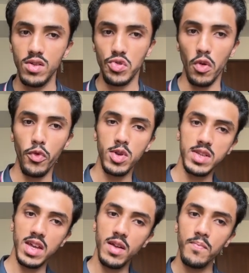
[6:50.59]
So if you
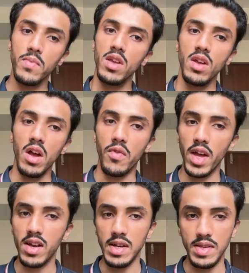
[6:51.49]
see, we
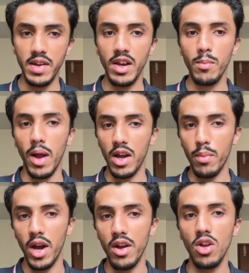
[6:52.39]
are considering
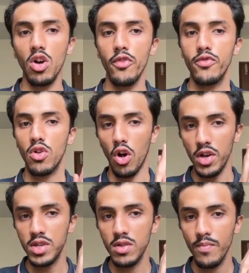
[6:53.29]
metric of
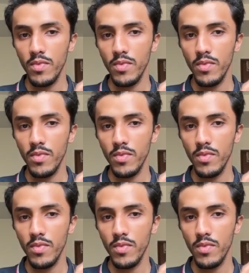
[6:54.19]
cost